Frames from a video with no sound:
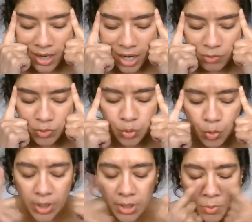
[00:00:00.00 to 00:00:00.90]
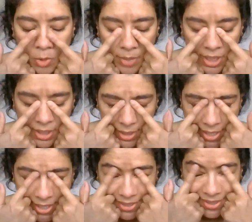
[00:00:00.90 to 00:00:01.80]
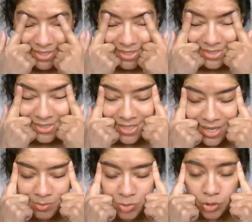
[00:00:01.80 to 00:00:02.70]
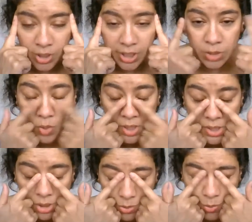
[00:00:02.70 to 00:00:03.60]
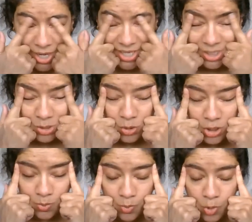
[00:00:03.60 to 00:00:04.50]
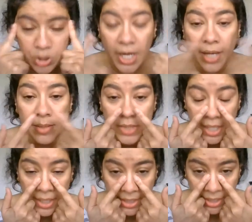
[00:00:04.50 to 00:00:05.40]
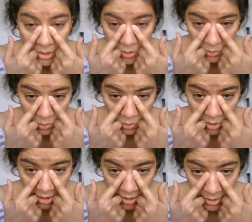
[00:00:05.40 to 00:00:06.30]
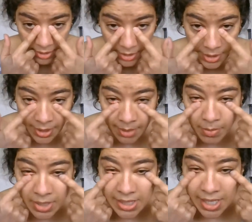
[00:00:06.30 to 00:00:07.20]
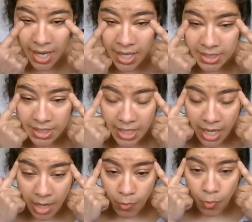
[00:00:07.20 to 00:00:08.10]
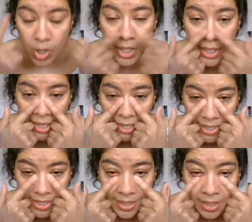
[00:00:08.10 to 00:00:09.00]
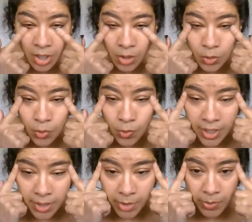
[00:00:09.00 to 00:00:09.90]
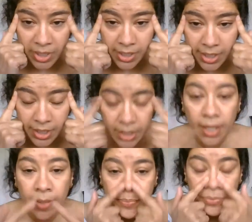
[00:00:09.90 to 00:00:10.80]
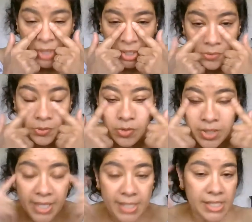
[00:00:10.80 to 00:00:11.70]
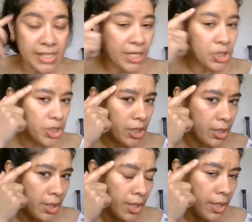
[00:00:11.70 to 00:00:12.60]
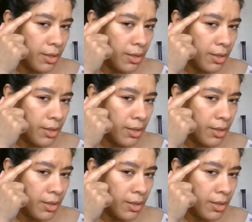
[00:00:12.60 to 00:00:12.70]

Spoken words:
outward movement like this. I'm doing it once or twice, do it more times, and then you do here, massage it upward and outward movement. And you know, there is tension,